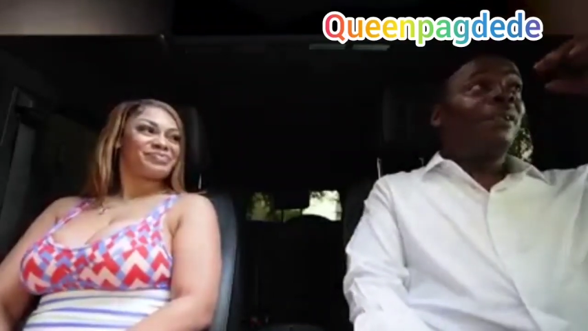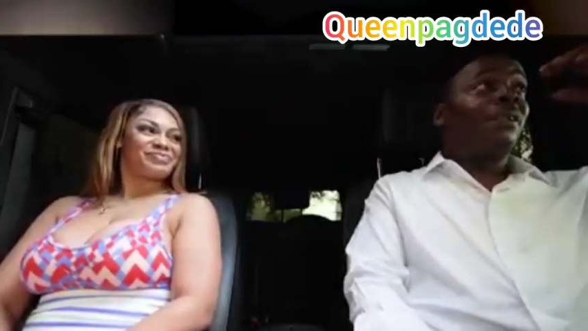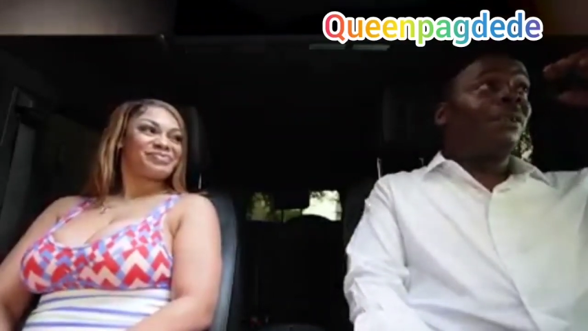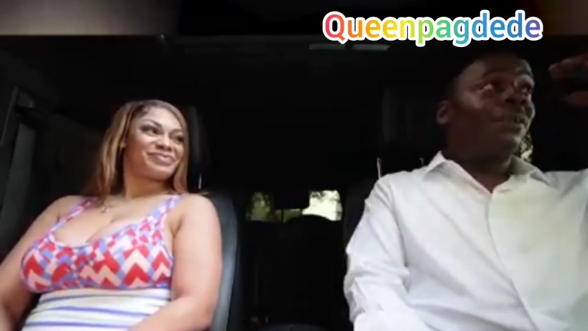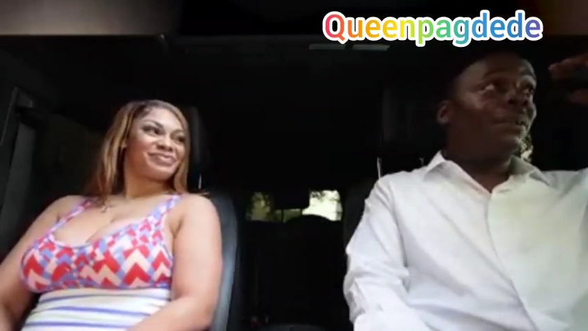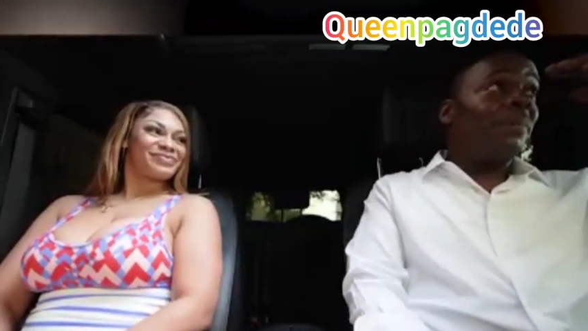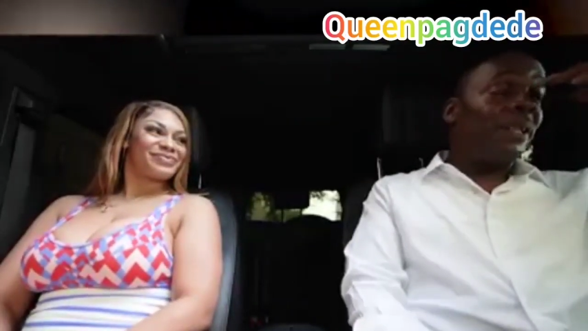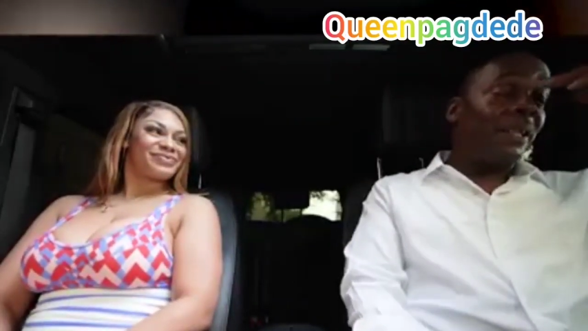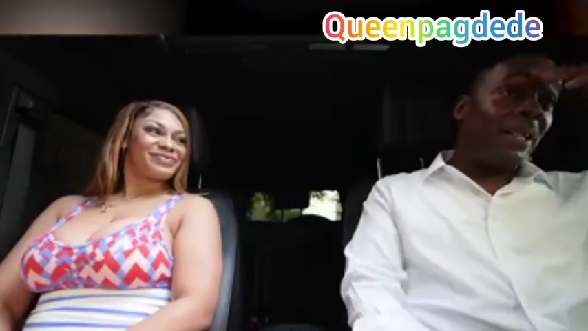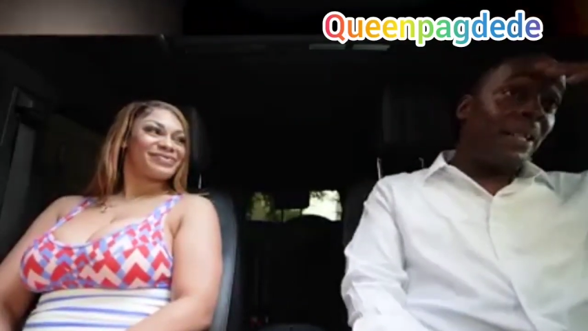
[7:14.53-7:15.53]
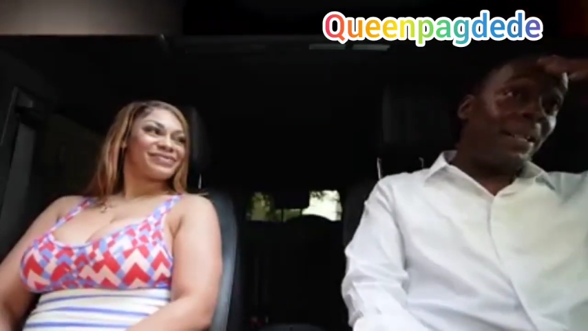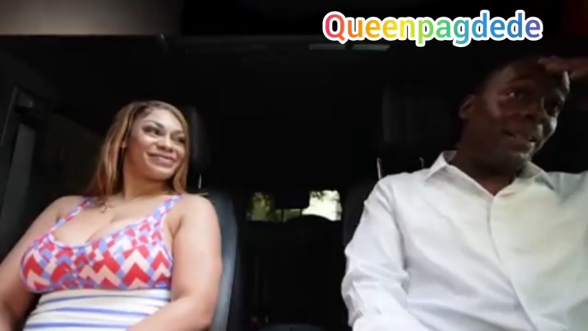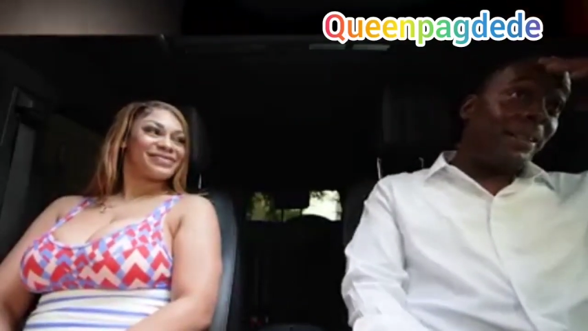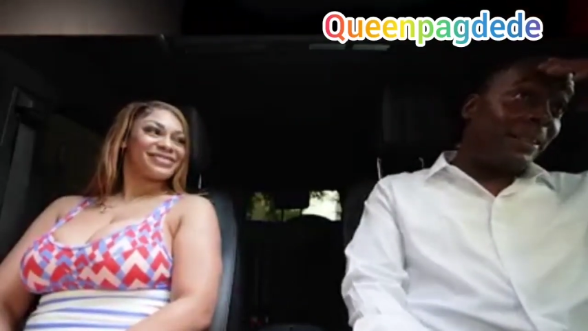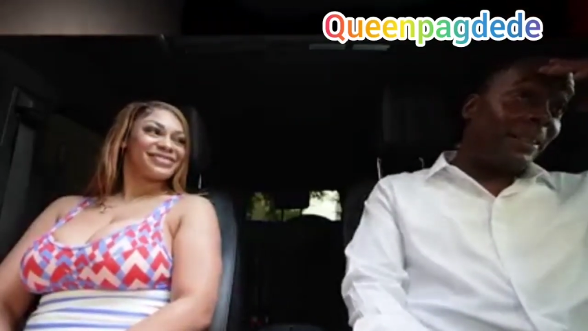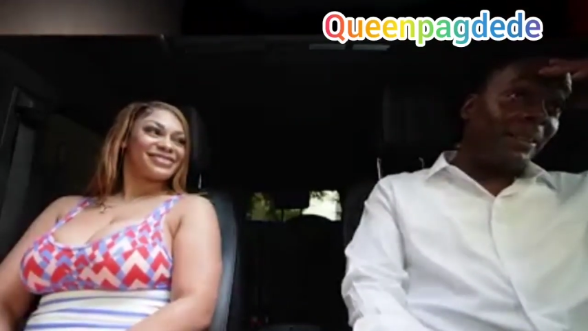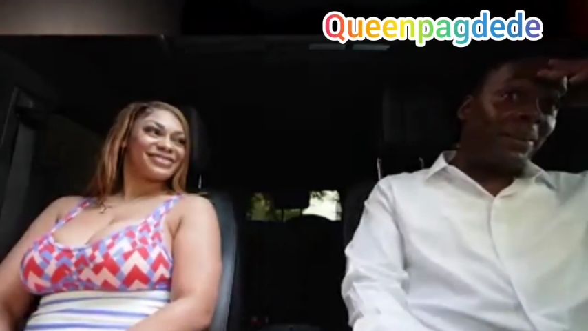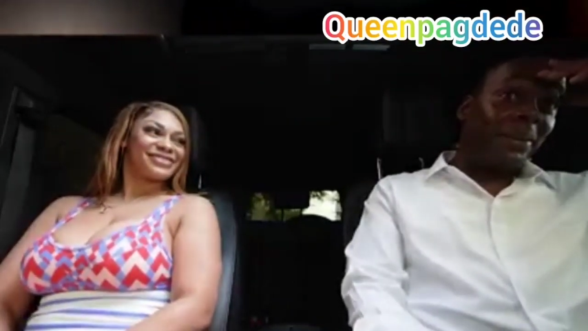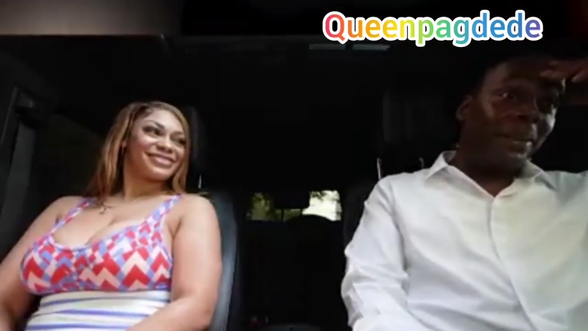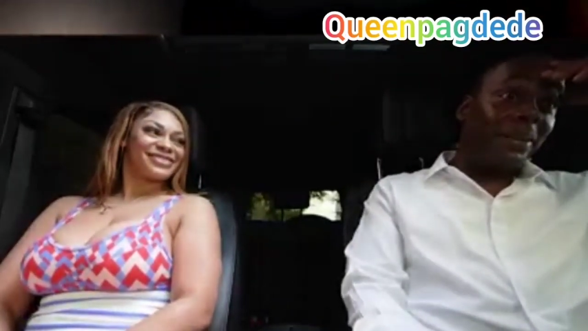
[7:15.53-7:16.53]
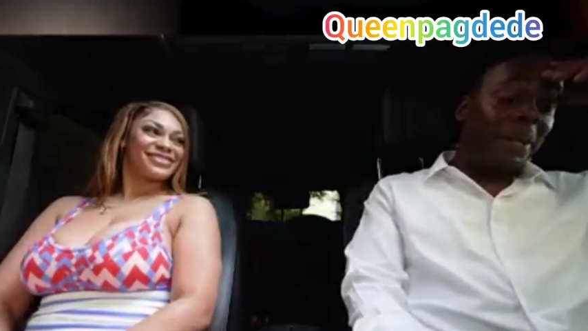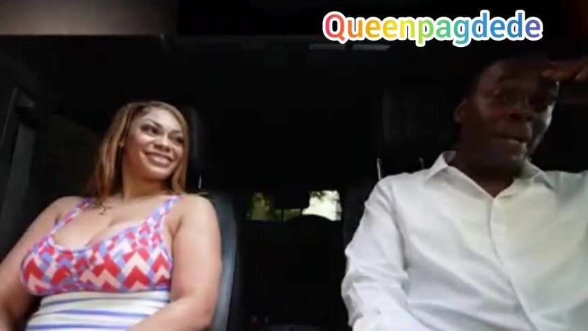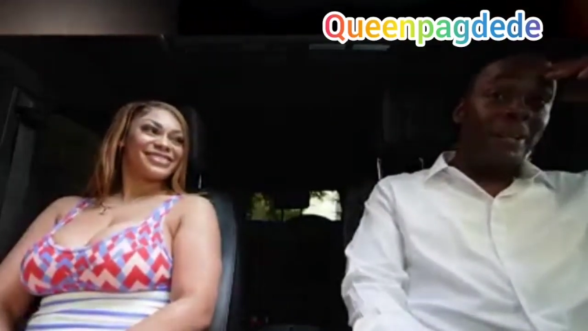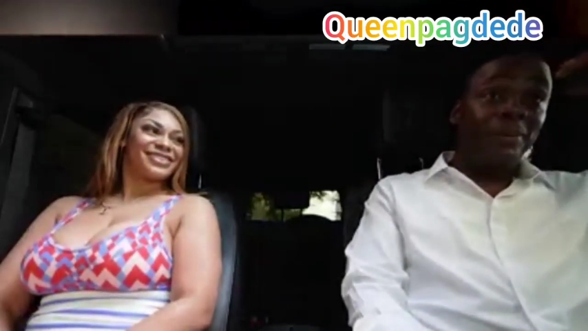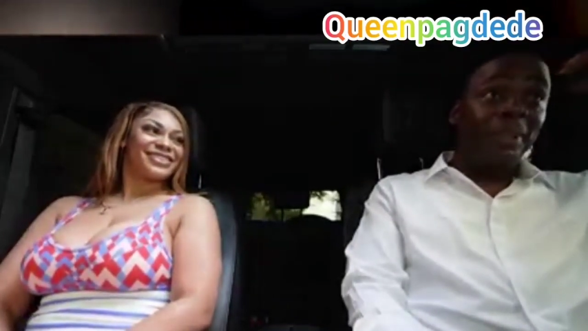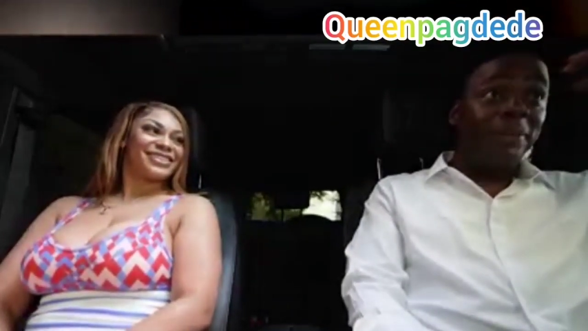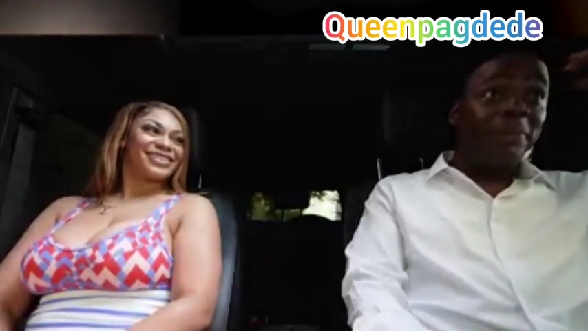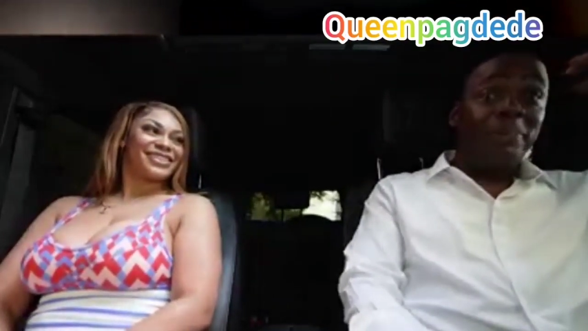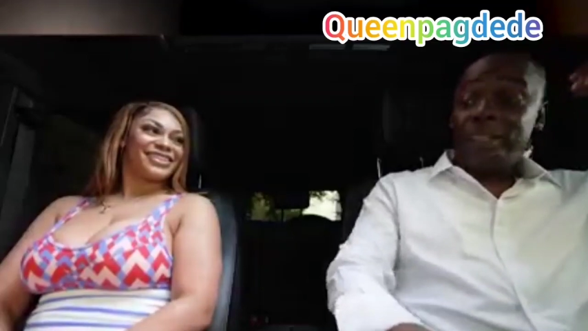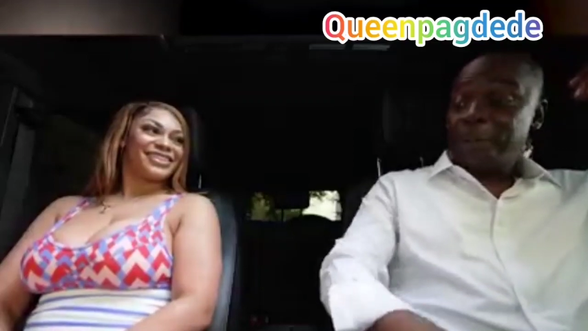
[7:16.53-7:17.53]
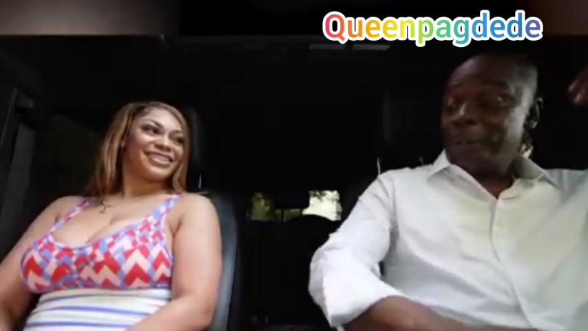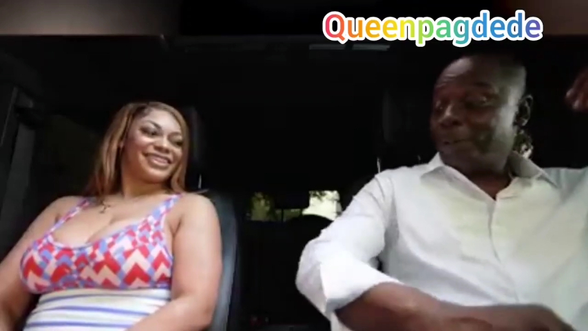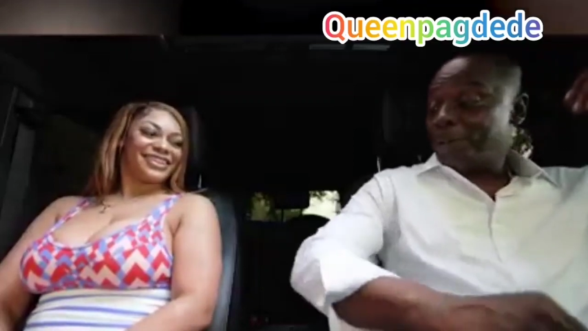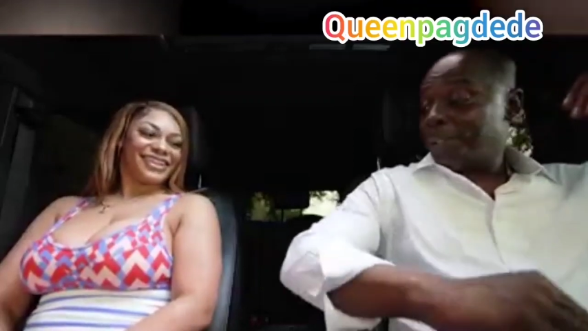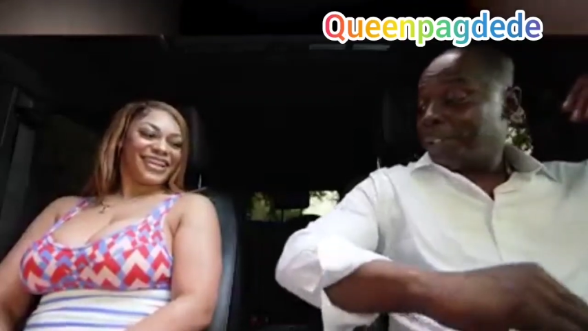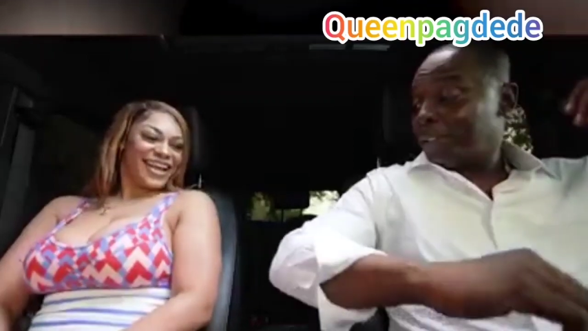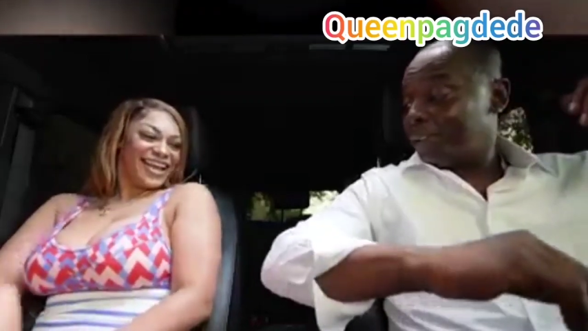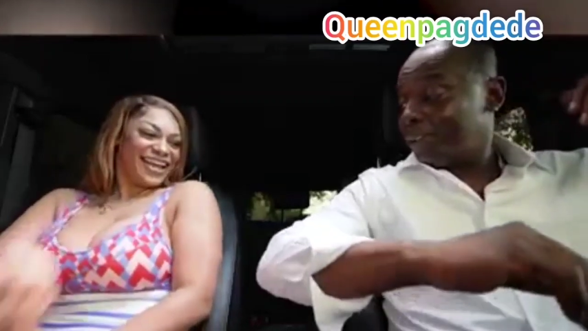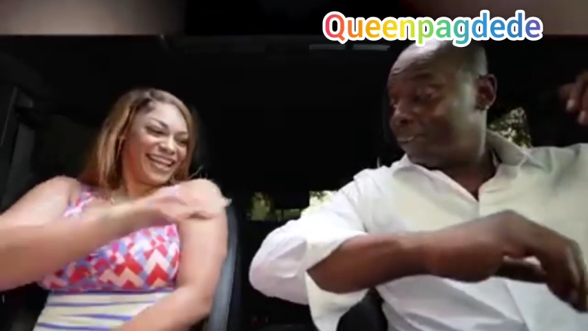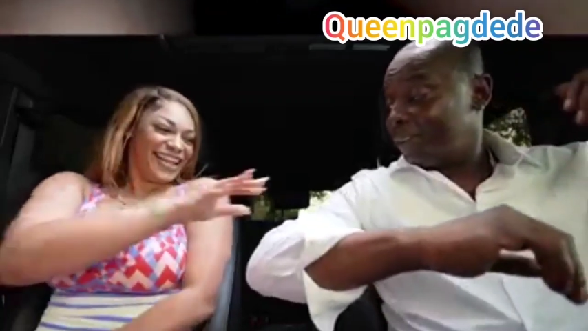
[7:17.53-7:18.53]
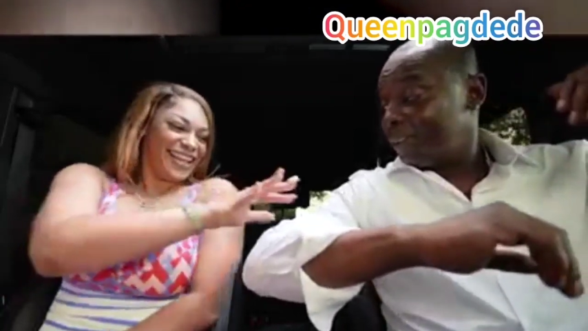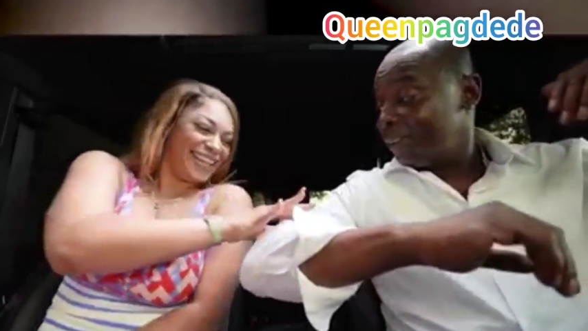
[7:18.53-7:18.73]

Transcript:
Speaker 1: Oh my God, this is crazy. Am I dreaming? Pinch me real quick. oh.